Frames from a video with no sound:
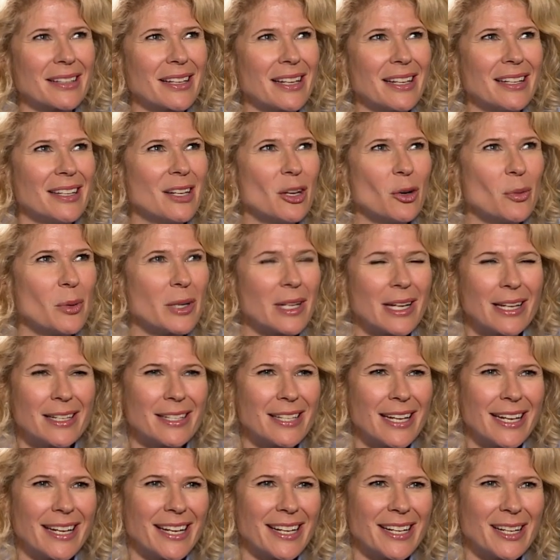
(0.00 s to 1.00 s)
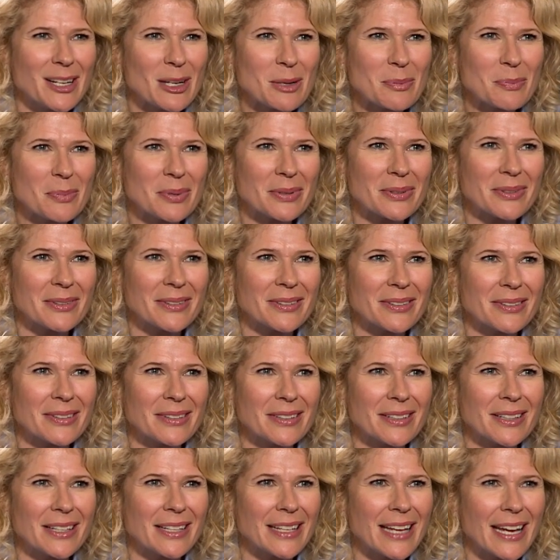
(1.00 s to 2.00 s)
And no one had taken it up
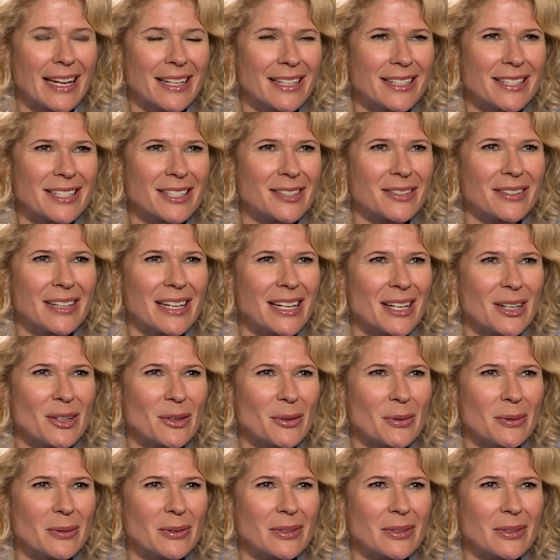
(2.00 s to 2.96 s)
again until now?